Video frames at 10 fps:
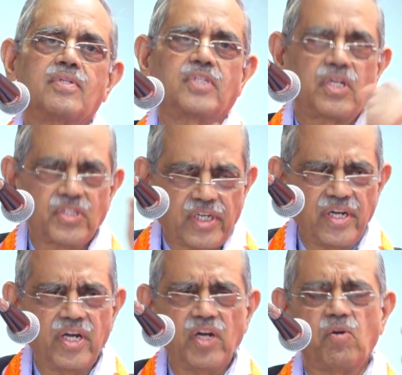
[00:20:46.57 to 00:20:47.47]

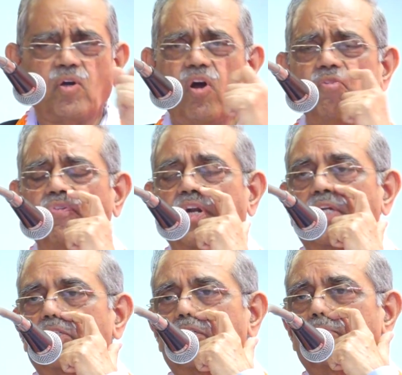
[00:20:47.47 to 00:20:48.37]
sustained in our
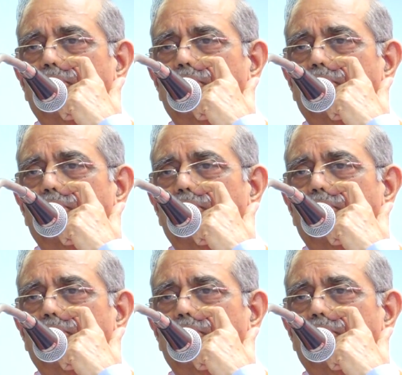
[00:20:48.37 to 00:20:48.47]
confidence